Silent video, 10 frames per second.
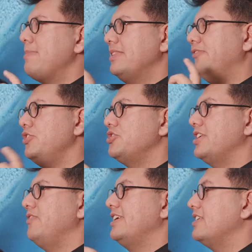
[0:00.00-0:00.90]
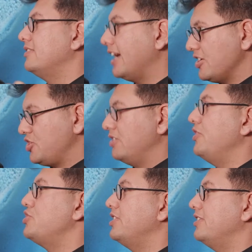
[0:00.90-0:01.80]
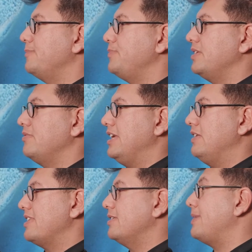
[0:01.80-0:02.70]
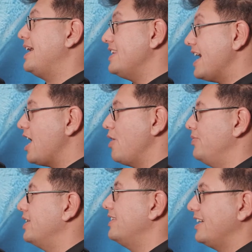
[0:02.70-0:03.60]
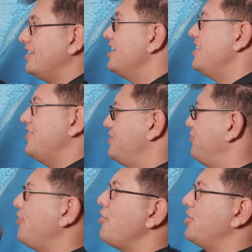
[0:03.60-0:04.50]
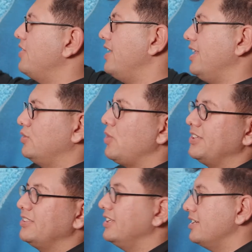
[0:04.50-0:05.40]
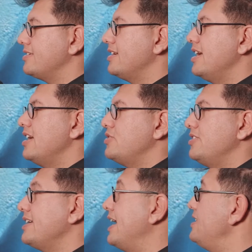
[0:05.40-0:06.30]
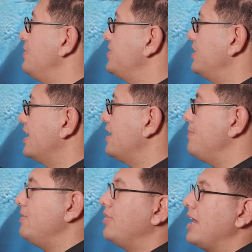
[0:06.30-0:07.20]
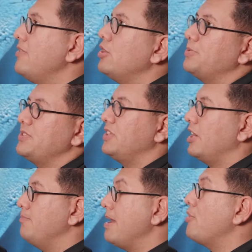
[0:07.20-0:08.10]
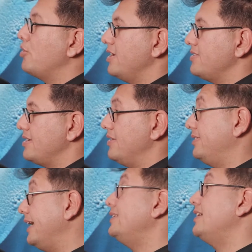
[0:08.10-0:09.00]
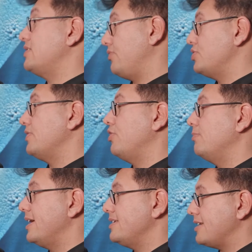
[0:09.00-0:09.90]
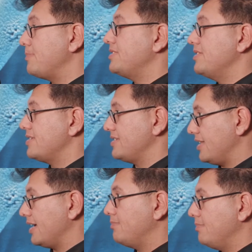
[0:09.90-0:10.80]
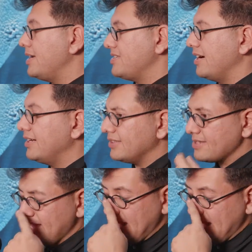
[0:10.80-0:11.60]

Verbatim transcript: but the future that we can touch, the future that invented by now, not like this further by like 200 years. So this idea was like, like, I mean, I'm very obsessed with our memories, and data is first of all my substance as a, like as an artist,